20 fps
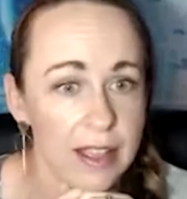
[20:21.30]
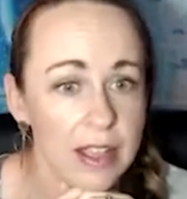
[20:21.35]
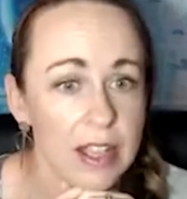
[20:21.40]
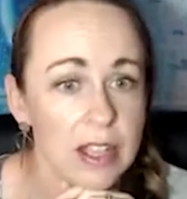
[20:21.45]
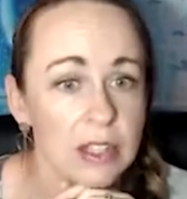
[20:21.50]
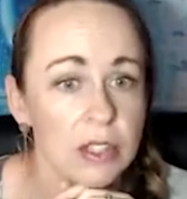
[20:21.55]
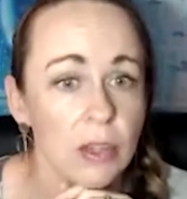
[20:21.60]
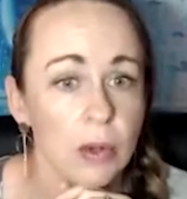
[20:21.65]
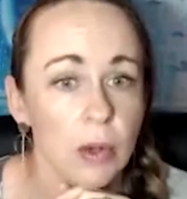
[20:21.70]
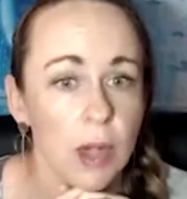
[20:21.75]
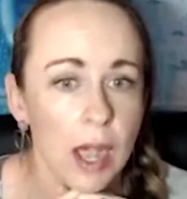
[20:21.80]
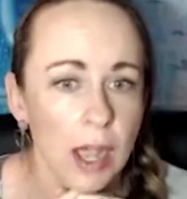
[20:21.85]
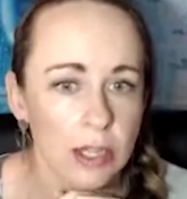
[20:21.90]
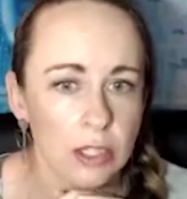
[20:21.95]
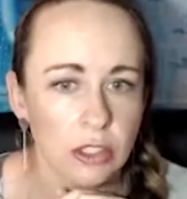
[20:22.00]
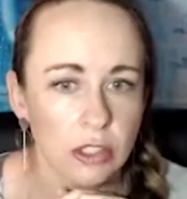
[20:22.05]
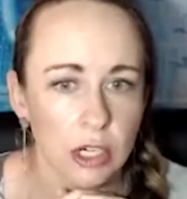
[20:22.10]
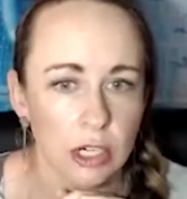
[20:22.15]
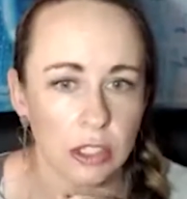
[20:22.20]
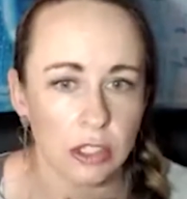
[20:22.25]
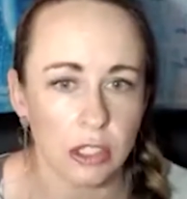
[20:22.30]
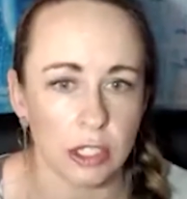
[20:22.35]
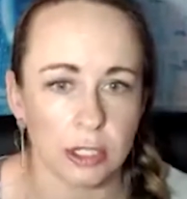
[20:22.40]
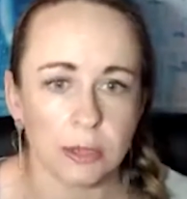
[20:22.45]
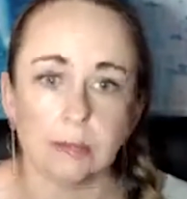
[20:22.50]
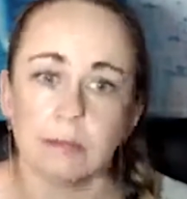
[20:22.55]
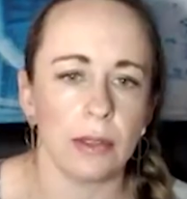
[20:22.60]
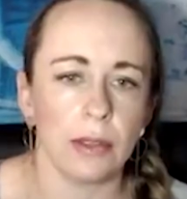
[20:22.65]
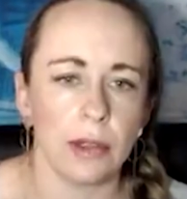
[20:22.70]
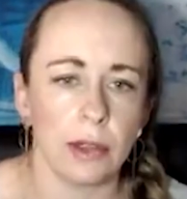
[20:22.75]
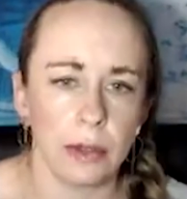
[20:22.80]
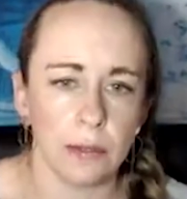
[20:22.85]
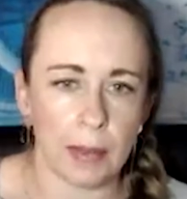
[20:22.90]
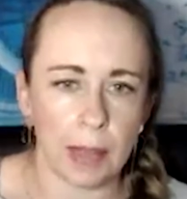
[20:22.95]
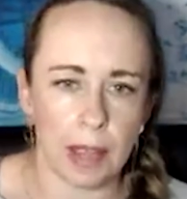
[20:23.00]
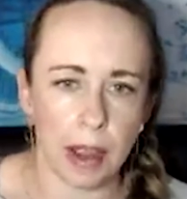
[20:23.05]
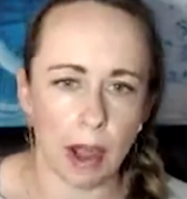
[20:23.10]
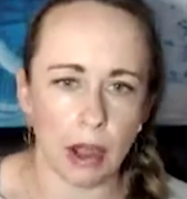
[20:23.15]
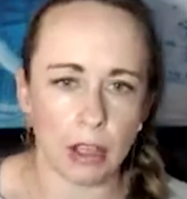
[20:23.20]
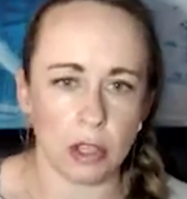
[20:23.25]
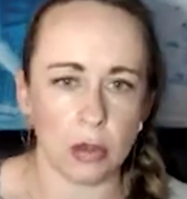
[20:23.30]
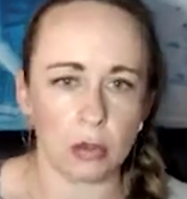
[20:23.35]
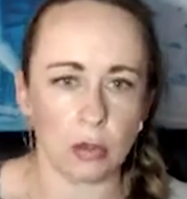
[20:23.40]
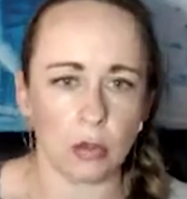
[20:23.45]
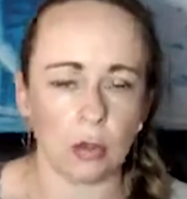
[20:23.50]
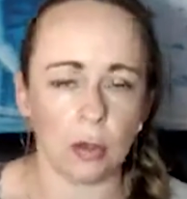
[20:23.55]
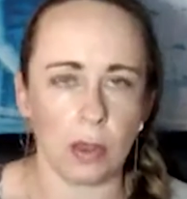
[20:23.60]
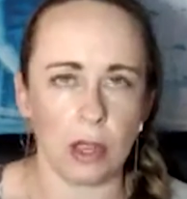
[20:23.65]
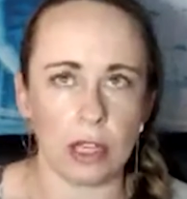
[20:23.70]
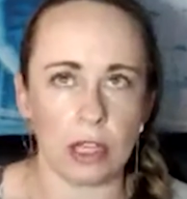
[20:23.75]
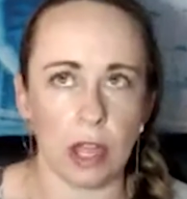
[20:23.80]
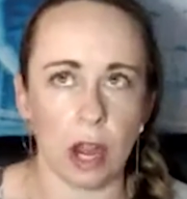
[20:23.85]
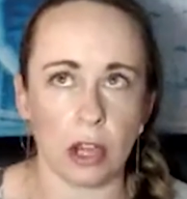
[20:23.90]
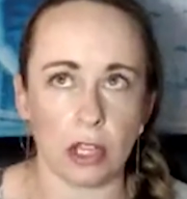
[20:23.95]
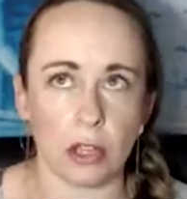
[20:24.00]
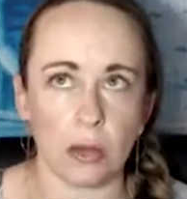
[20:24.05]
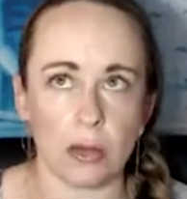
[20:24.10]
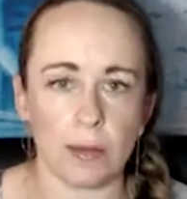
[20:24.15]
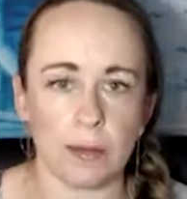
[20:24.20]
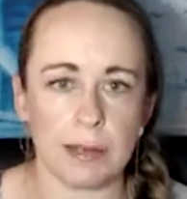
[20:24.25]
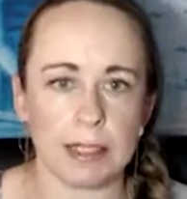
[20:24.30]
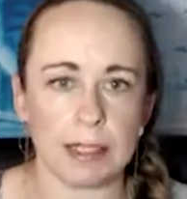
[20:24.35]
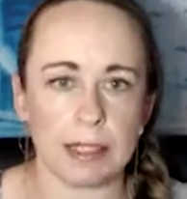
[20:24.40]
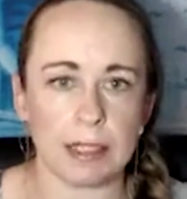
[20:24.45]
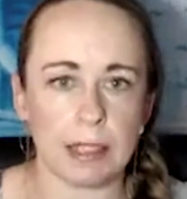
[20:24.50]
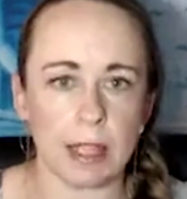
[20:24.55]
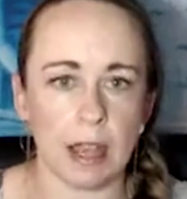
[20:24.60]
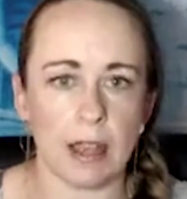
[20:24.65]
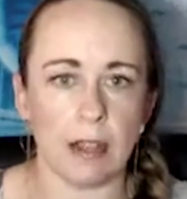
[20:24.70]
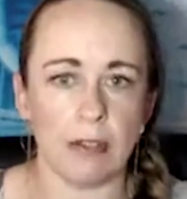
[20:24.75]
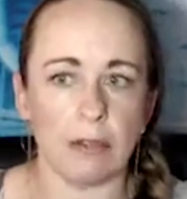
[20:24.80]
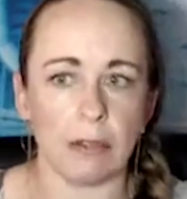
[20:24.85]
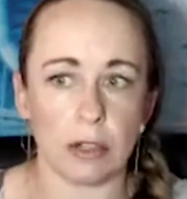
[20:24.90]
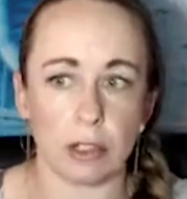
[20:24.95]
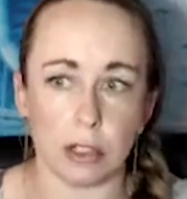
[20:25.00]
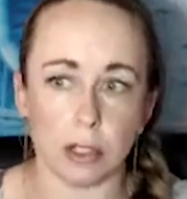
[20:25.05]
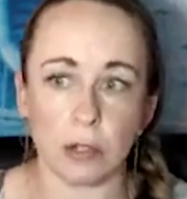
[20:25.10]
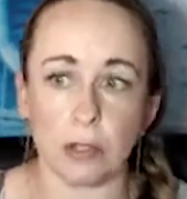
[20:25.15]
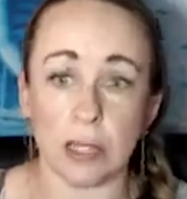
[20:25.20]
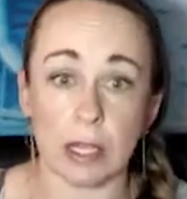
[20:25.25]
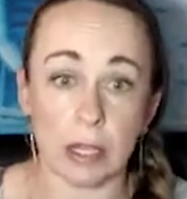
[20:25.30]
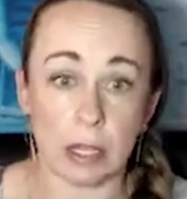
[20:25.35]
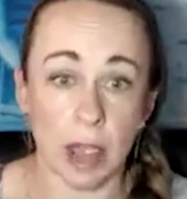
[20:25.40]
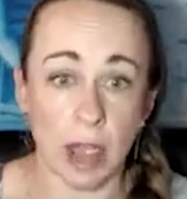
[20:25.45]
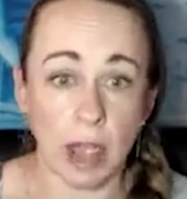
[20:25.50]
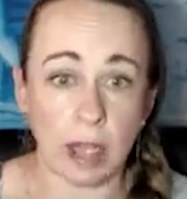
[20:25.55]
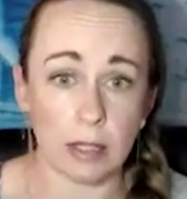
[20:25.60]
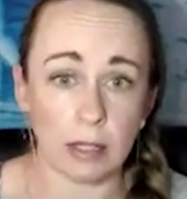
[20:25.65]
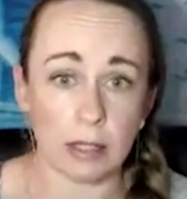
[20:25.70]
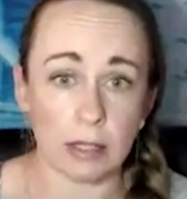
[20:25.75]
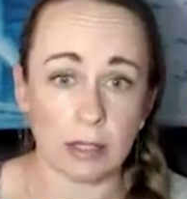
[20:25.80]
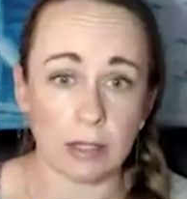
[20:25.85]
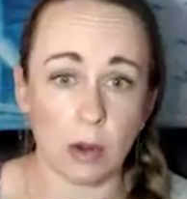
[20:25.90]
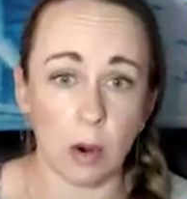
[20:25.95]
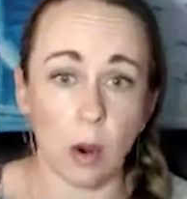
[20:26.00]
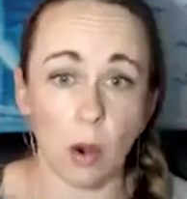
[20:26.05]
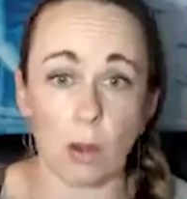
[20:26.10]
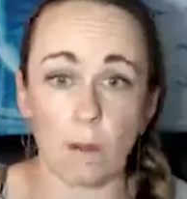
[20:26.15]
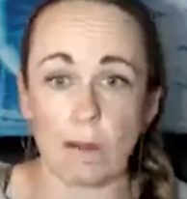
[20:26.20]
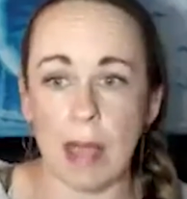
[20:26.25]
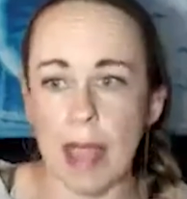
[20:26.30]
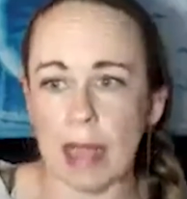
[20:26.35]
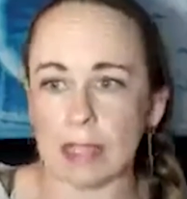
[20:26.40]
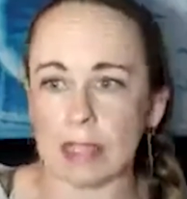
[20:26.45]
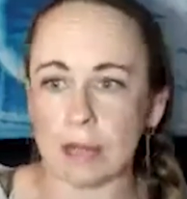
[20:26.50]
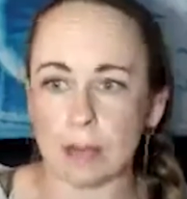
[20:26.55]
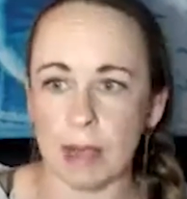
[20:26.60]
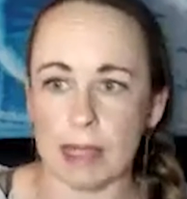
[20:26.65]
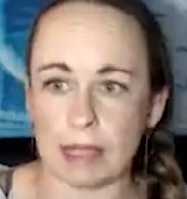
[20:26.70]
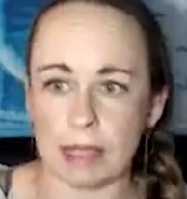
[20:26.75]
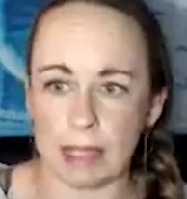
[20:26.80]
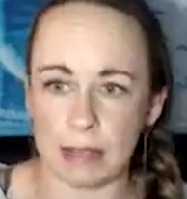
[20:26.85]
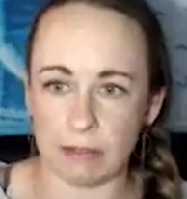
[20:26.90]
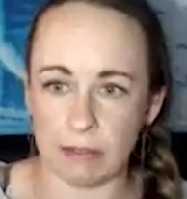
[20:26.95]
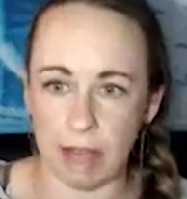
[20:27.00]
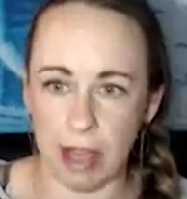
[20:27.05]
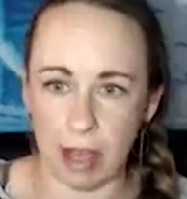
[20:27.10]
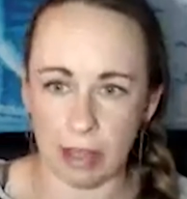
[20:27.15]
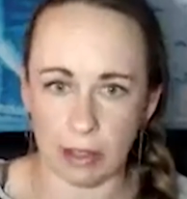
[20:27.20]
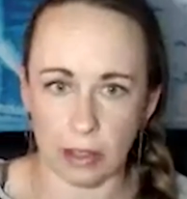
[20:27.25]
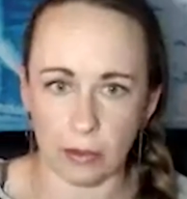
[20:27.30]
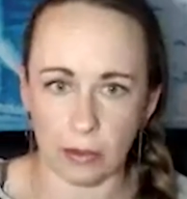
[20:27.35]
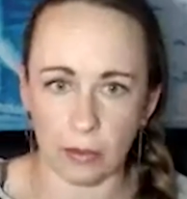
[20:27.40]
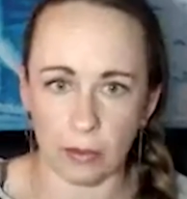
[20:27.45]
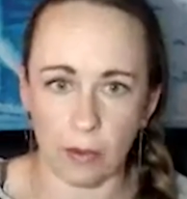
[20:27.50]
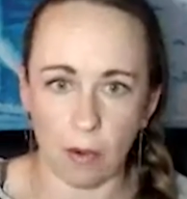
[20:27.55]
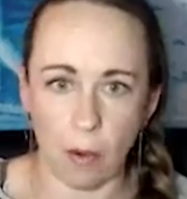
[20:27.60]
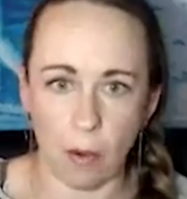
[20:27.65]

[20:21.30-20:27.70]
So cost structure, you're going to pay, are you in the business of reducing costs or maximizing value